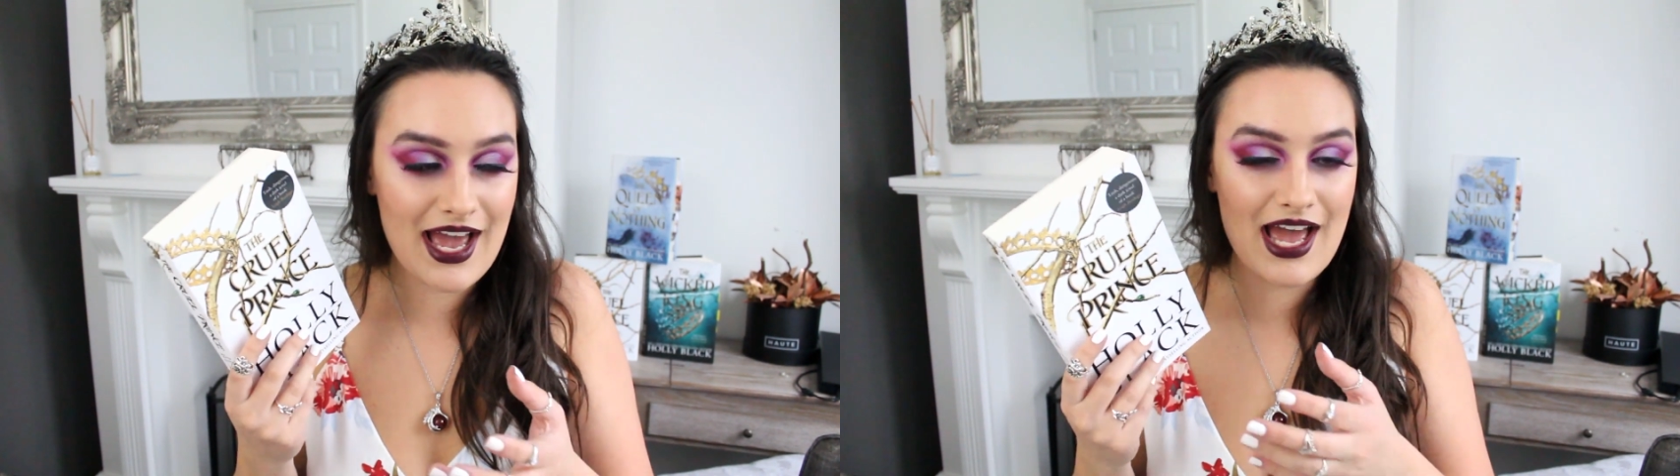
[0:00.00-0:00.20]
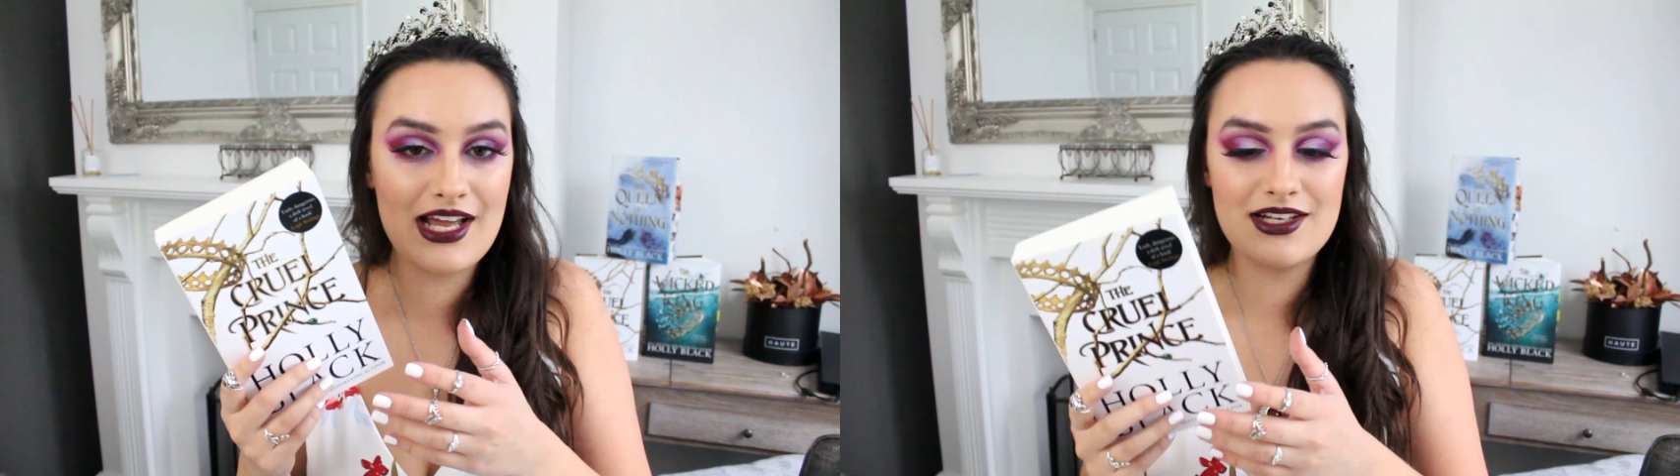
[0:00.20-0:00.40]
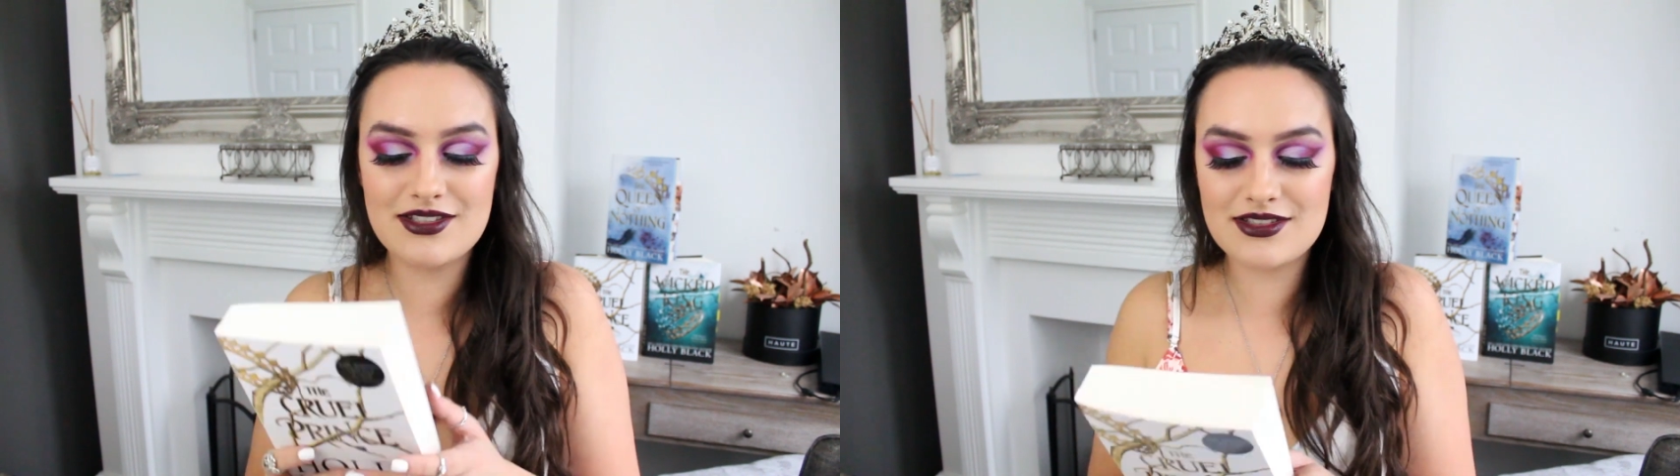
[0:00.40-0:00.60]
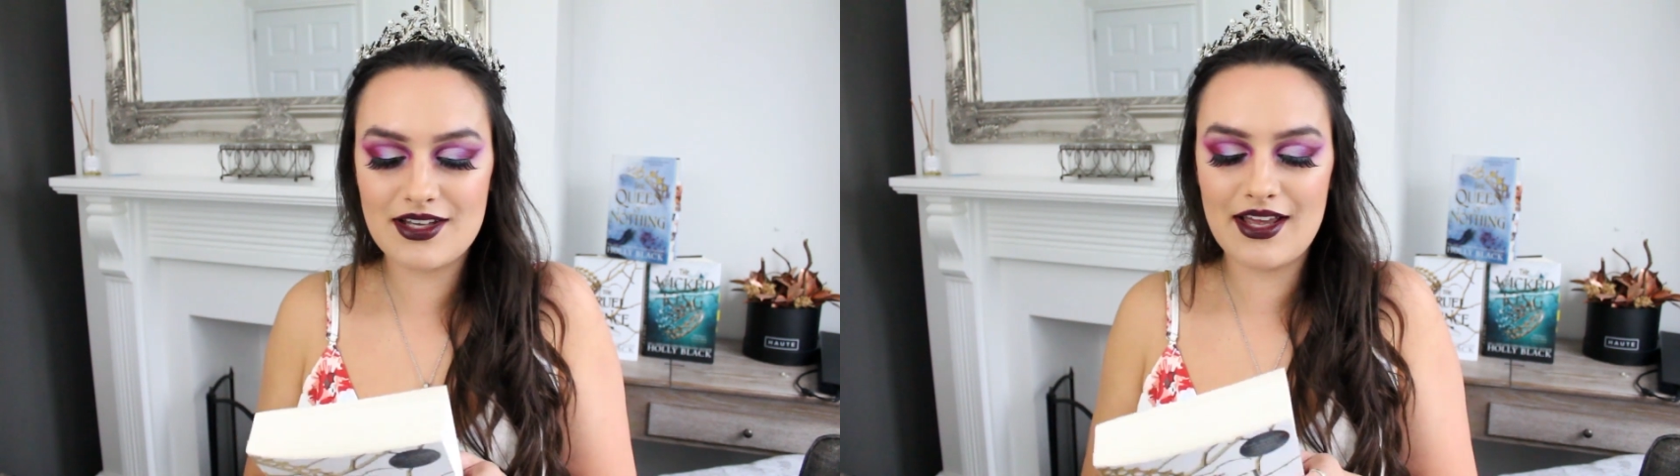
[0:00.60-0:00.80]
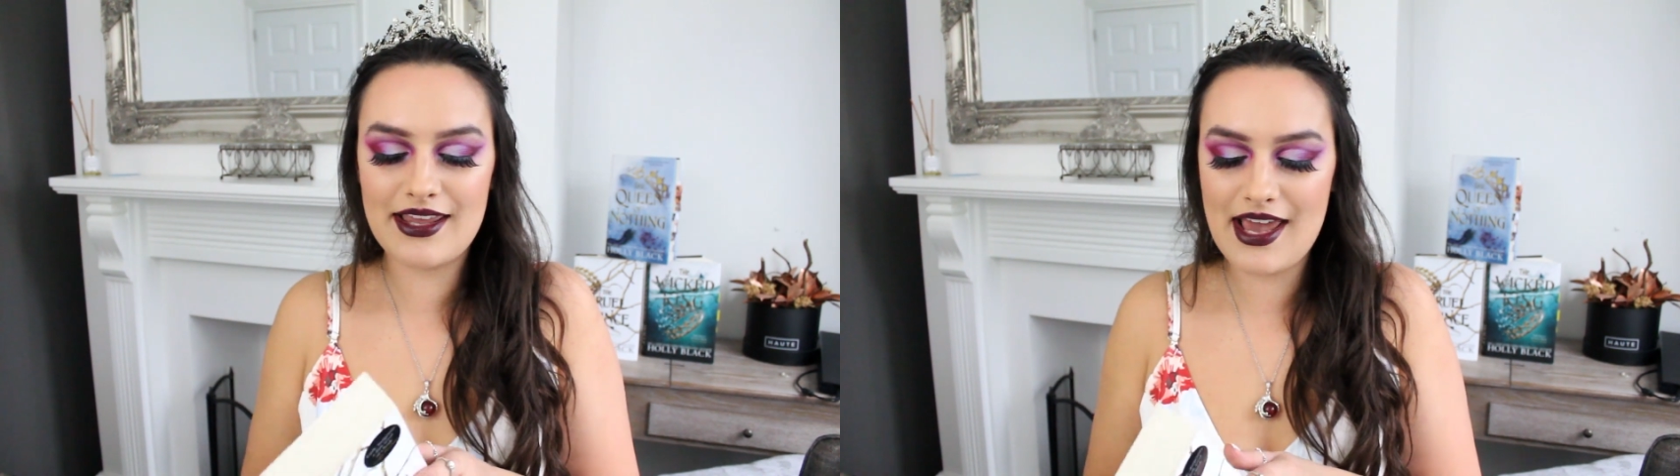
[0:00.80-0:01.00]
And
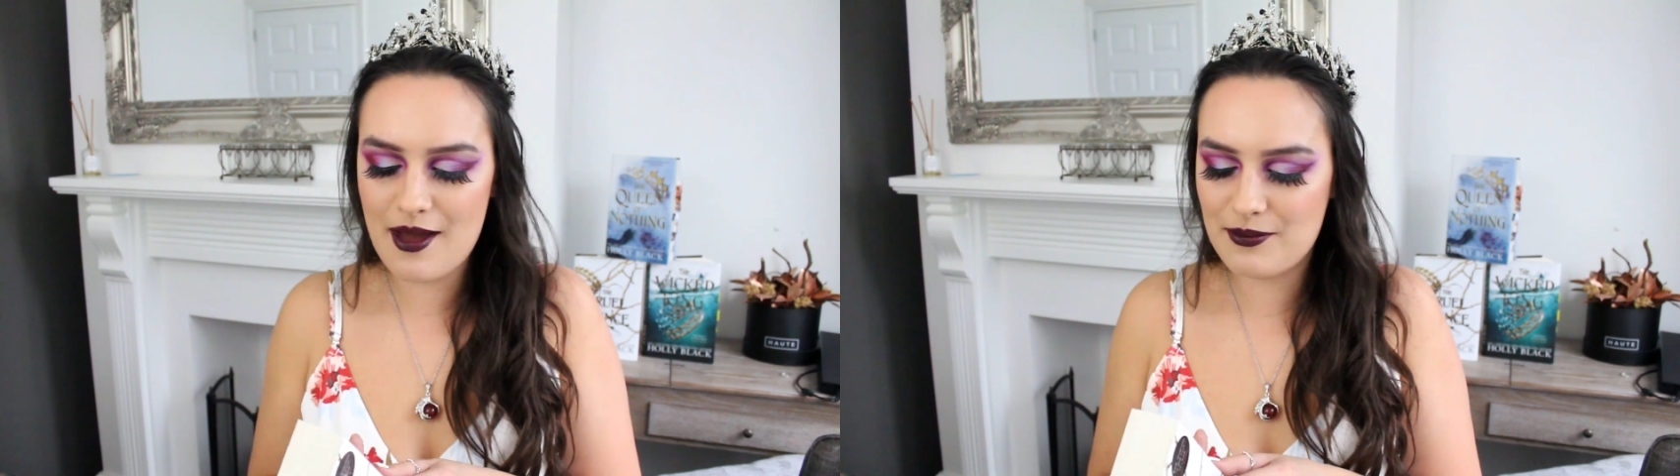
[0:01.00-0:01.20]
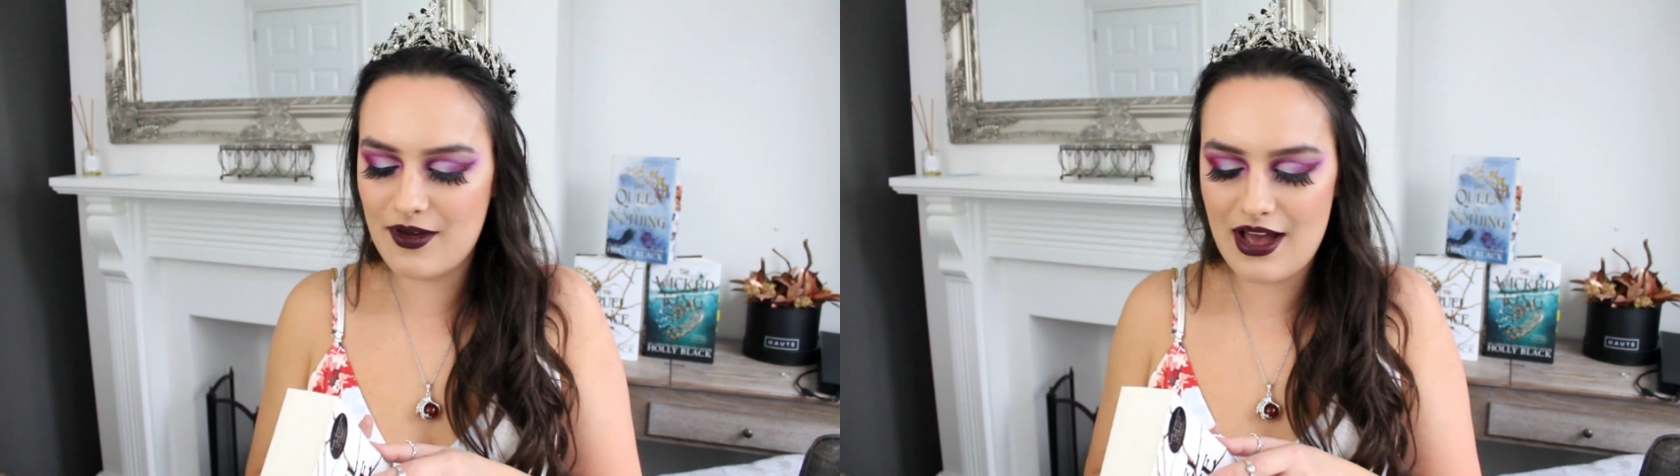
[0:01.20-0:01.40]
yeah,